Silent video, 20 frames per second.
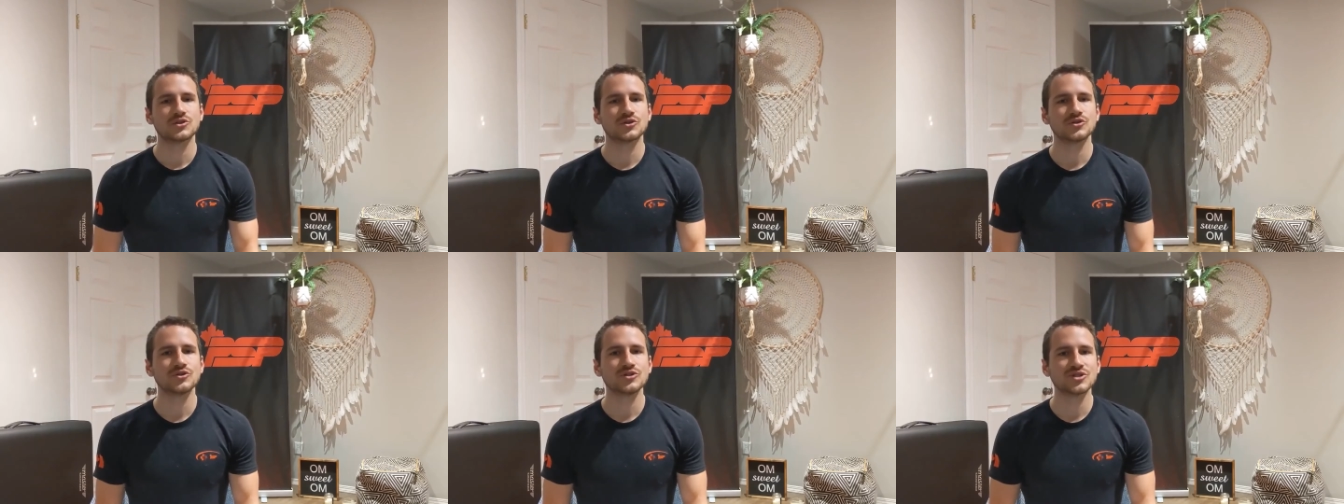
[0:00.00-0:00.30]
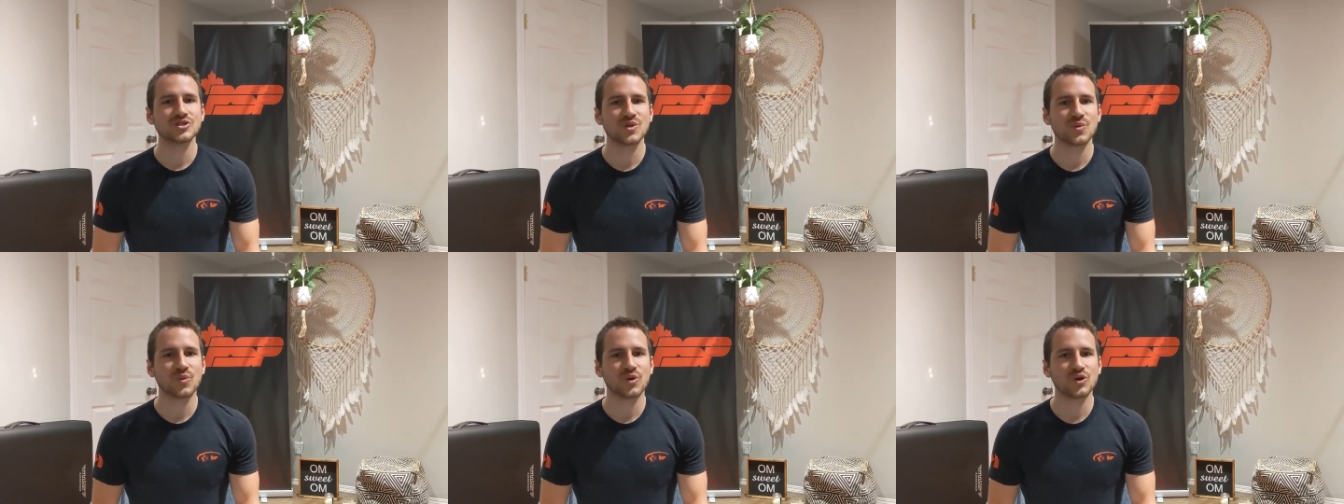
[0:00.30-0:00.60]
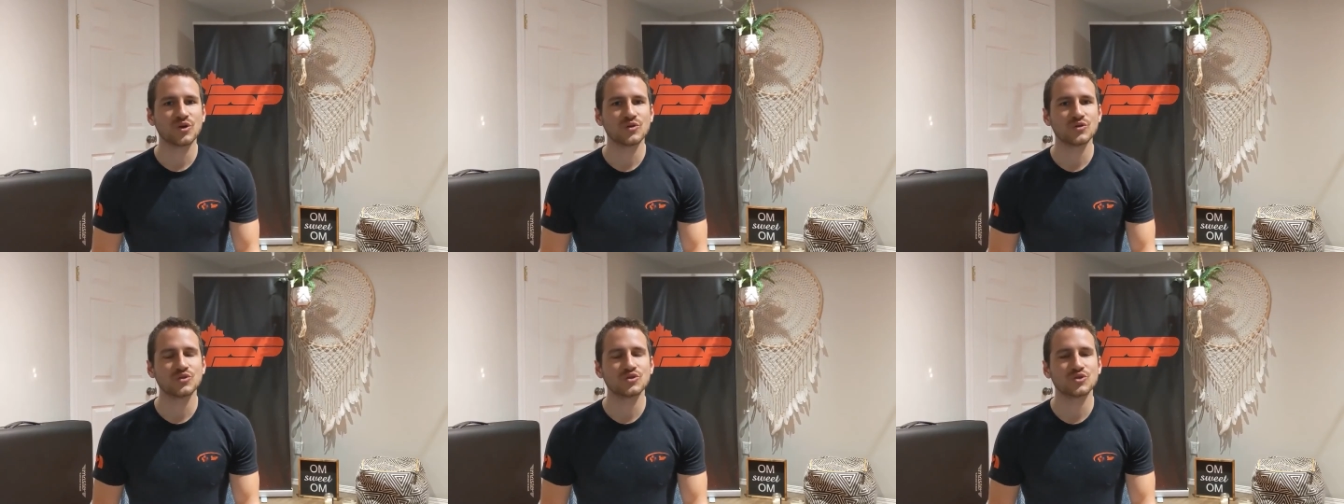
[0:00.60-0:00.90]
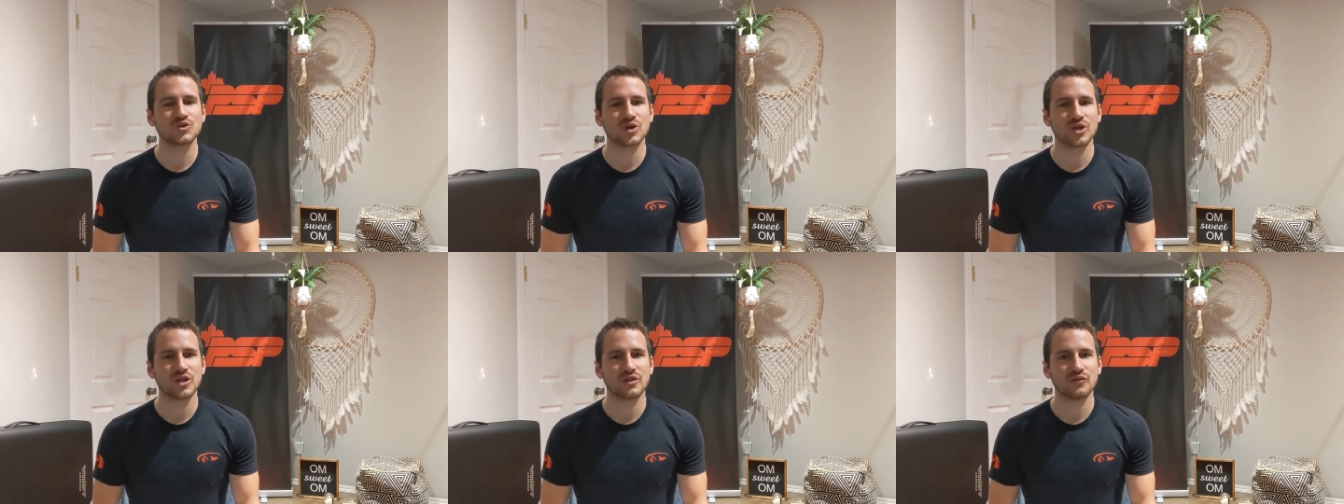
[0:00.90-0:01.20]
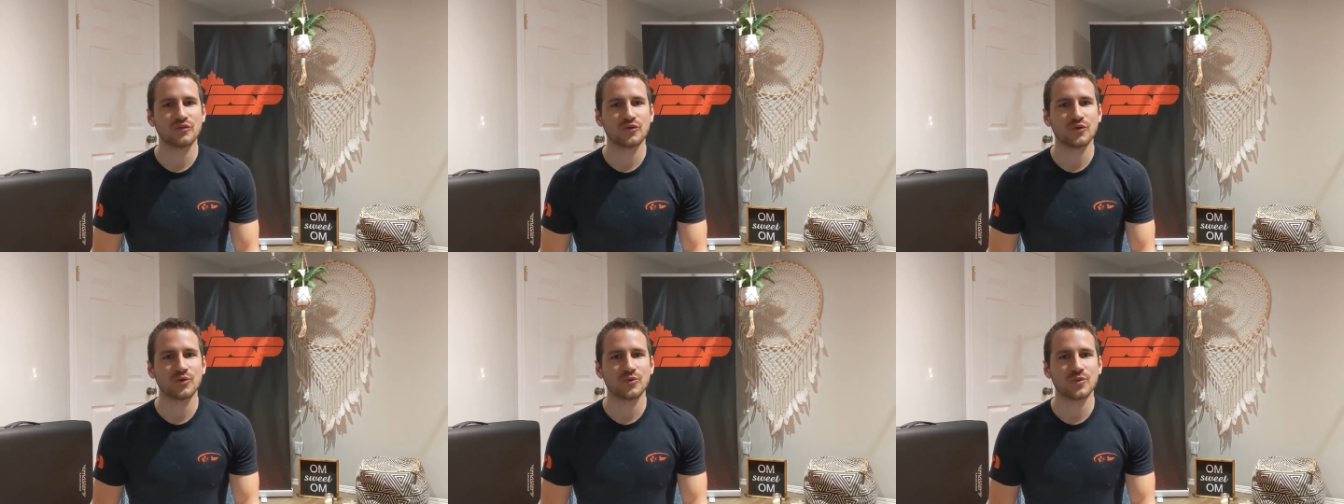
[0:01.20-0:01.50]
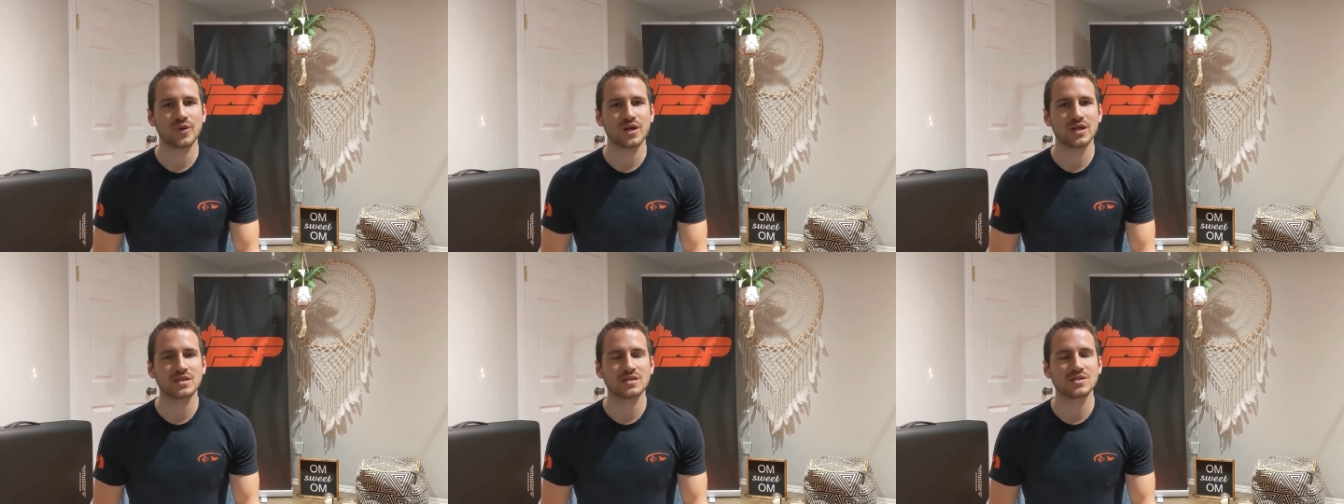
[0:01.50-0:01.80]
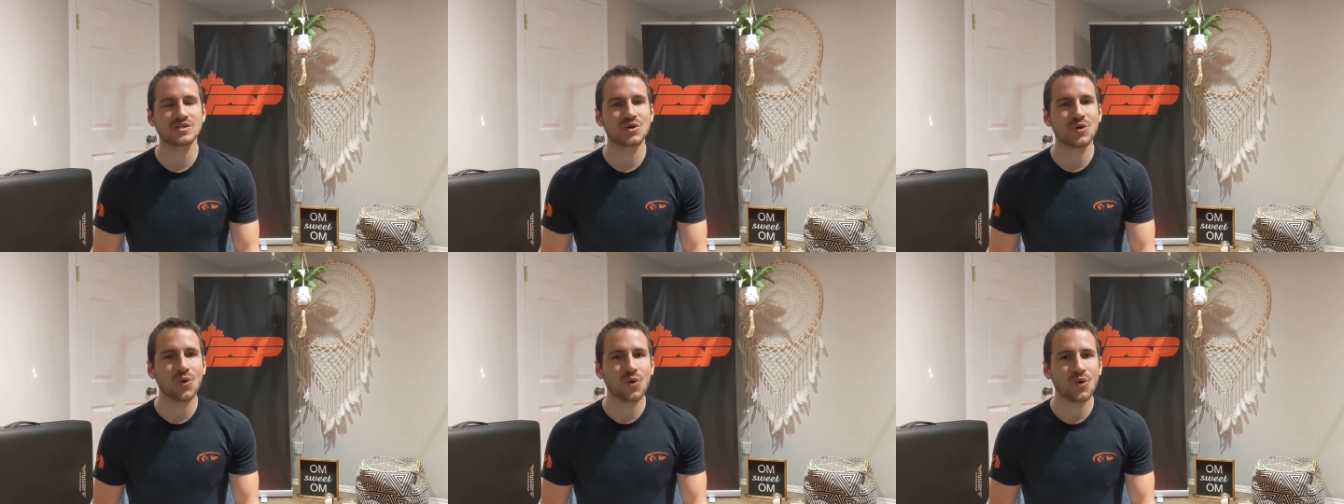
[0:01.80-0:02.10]
So you're someone who's training for a
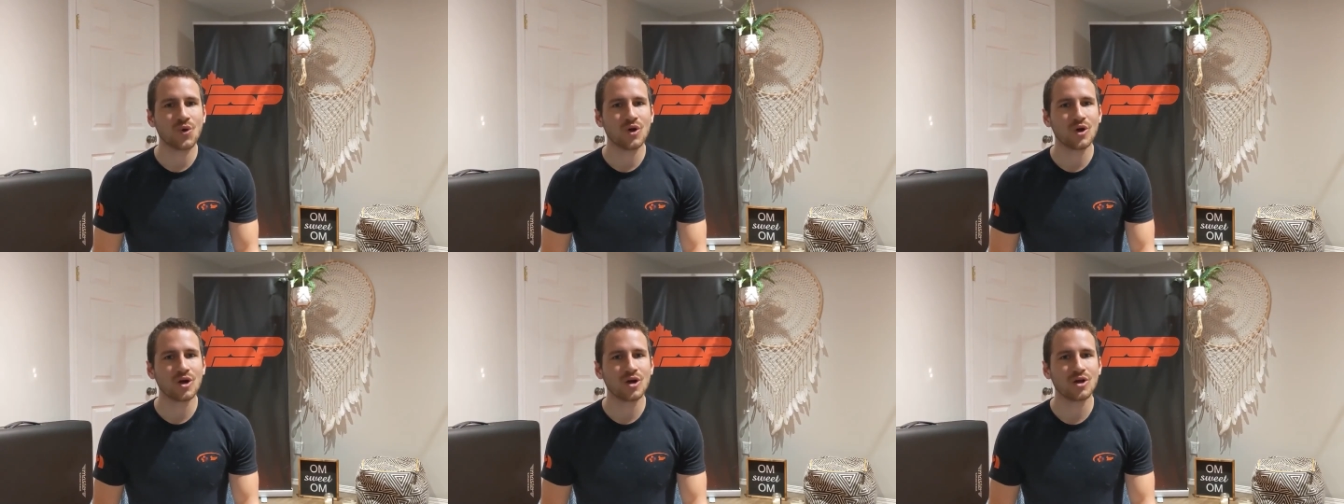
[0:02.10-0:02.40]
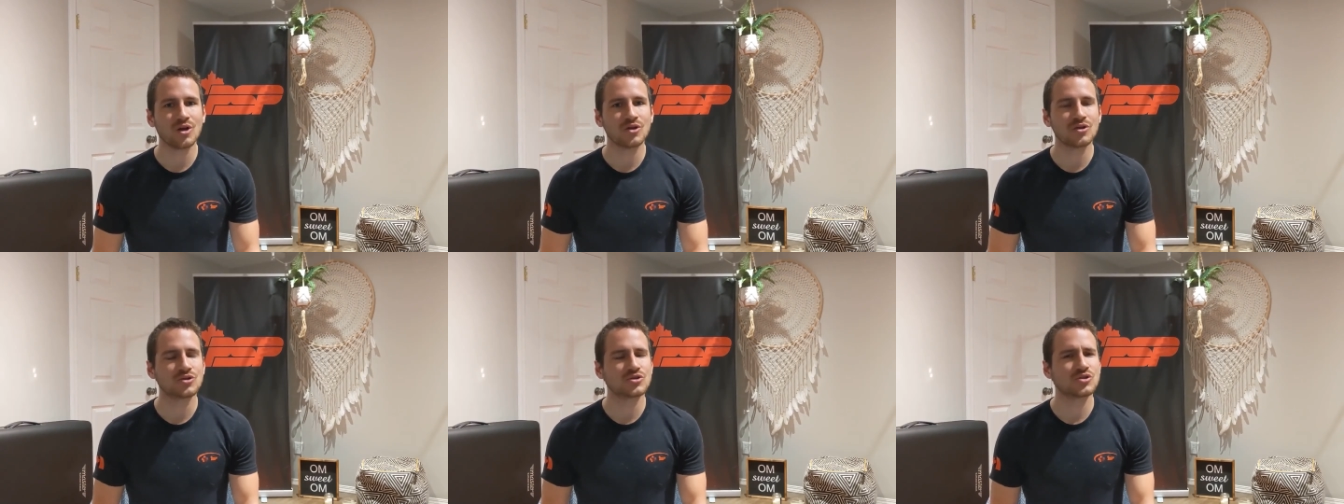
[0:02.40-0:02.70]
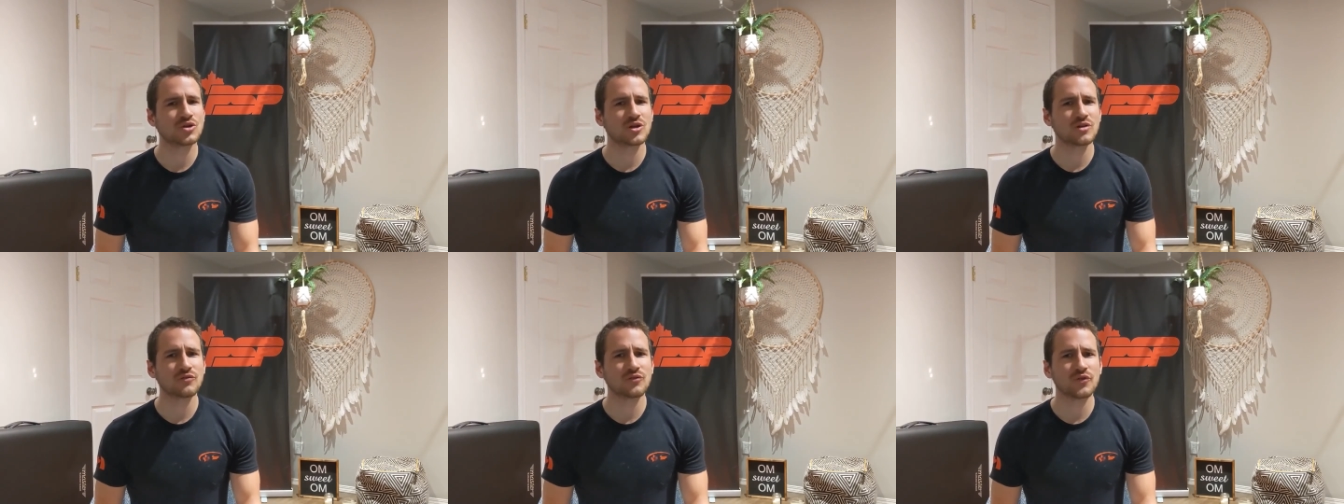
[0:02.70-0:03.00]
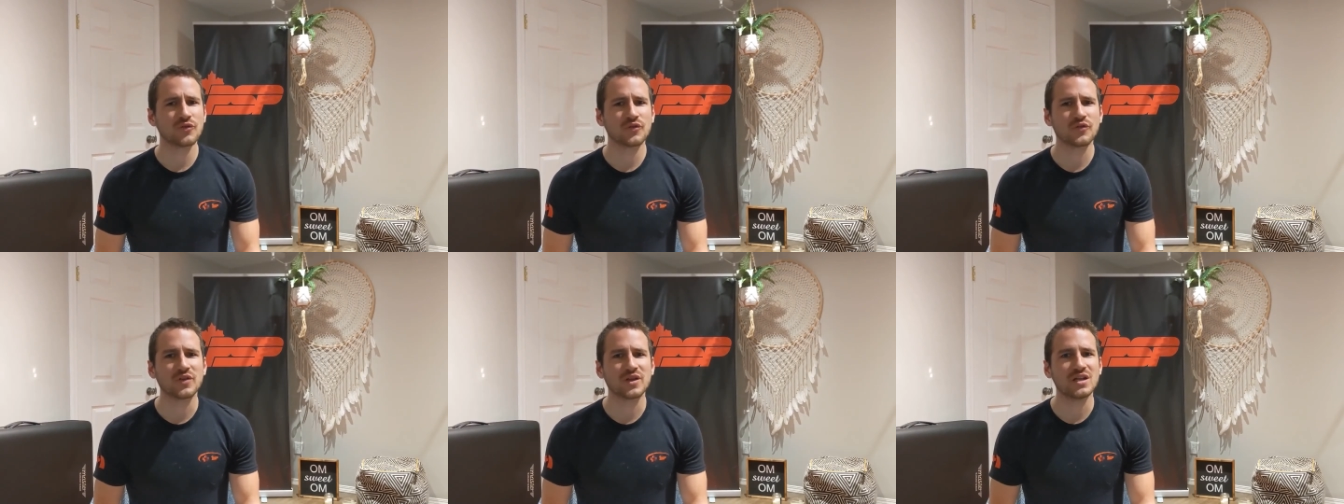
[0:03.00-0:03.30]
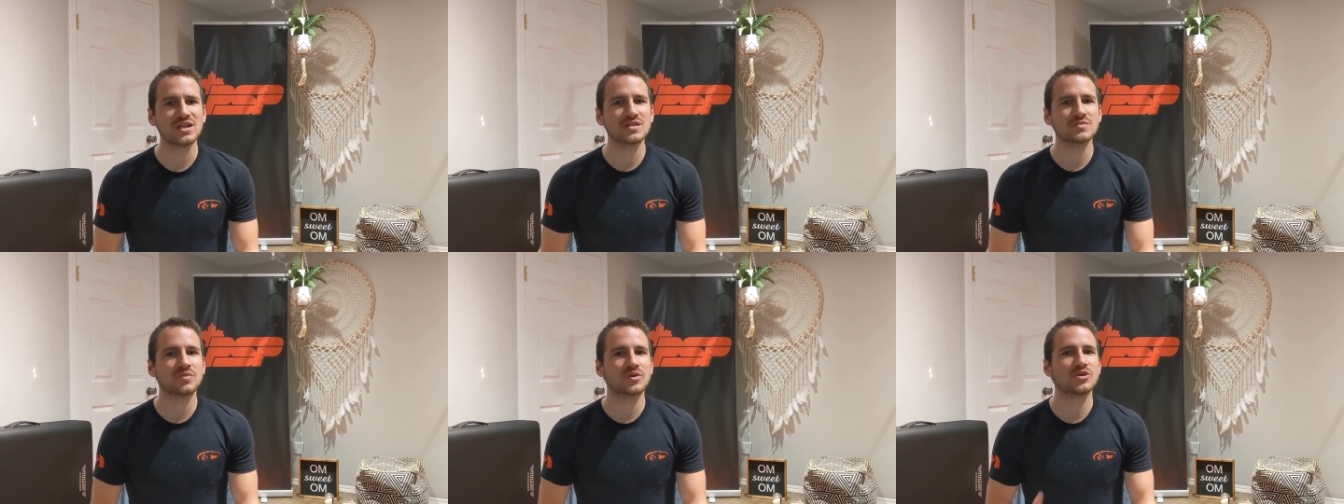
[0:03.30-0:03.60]
race or you're training for fitness,